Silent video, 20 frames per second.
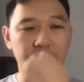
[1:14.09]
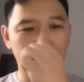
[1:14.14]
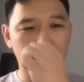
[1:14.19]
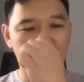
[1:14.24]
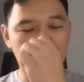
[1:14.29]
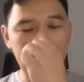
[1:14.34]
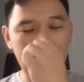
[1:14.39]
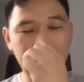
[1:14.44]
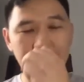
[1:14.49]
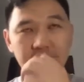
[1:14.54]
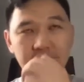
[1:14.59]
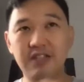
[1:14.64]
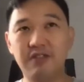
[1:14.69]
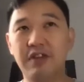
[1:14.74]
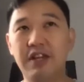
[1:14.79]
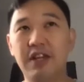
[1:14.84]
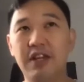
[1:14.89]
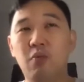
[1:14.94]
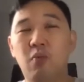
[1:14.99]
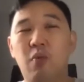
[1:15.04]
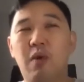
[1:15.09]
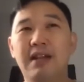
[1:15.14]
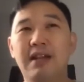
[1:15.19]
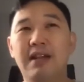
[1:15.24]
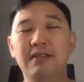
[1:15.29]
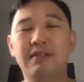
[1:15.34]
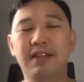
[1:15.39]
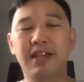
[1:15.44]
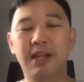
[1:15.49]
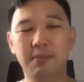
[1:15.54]
And that's really
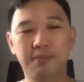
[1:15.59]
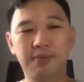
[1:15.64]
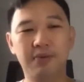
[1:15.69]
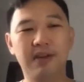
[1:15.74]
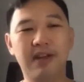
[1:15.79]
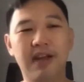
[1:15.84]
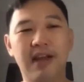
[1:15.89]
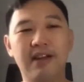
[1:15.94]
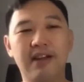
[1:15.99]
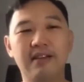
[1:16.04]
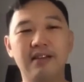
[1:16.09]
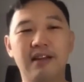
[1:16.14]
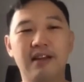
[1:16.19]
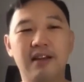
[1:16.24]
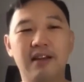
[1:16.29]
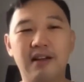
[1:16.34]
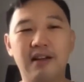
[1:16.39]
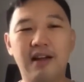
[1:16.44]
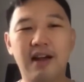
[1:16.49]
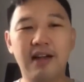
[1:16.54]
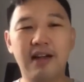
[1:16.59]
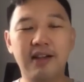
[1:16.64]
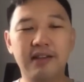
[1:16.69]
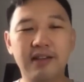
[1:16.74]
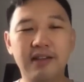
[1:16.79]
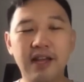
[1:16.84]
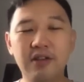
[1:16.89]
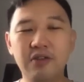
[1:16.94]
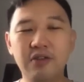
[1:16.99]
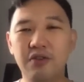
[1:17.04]
one tip that I
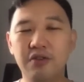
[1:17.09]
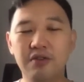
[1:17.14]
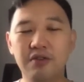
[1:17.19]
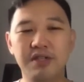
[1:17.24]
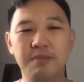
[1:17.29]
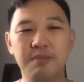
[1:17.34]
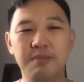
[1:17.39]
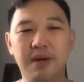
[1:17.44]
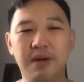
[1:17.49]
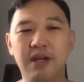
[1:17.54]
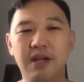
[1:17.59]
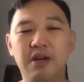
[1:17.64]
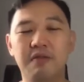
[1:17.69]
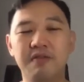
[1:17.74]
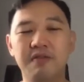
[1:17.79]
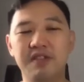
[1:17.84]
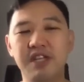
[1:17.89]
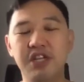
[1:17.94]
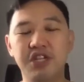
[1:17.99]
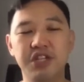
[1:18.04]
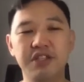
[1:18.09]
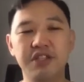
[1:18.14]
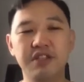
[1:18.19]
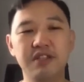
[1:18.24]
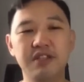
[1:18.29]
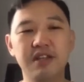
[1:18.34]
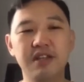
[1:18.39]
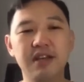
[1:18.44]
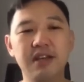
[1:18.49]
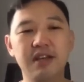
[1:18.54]
tend to use in my
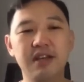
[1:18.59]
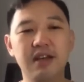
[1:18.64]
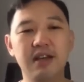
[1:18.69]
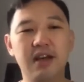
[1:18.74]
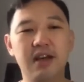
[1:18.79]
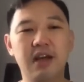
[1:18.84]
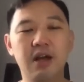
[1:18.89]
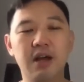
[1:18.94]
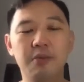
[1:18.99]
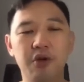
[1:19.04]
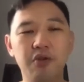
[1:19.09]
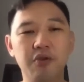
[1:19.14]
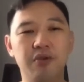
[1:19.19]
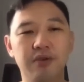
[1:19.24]
conversations. How about you?